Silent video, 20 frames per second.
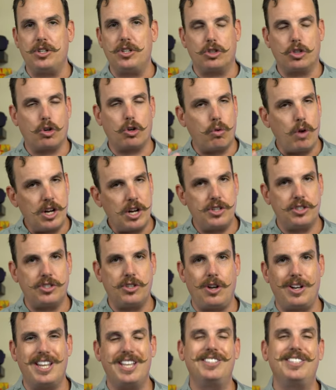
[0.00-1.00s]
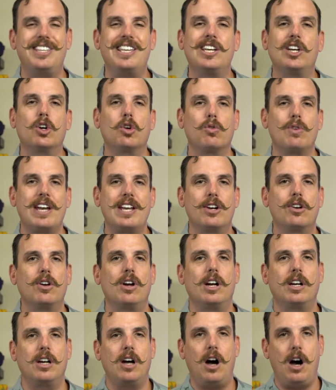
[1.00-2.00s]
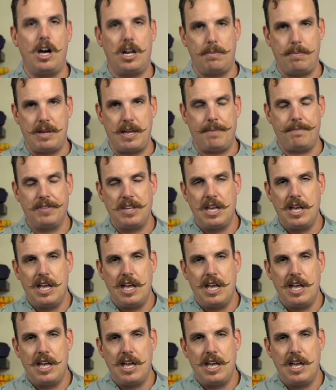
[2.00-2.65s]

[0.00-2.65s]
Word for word: just crushes on is the creator economy.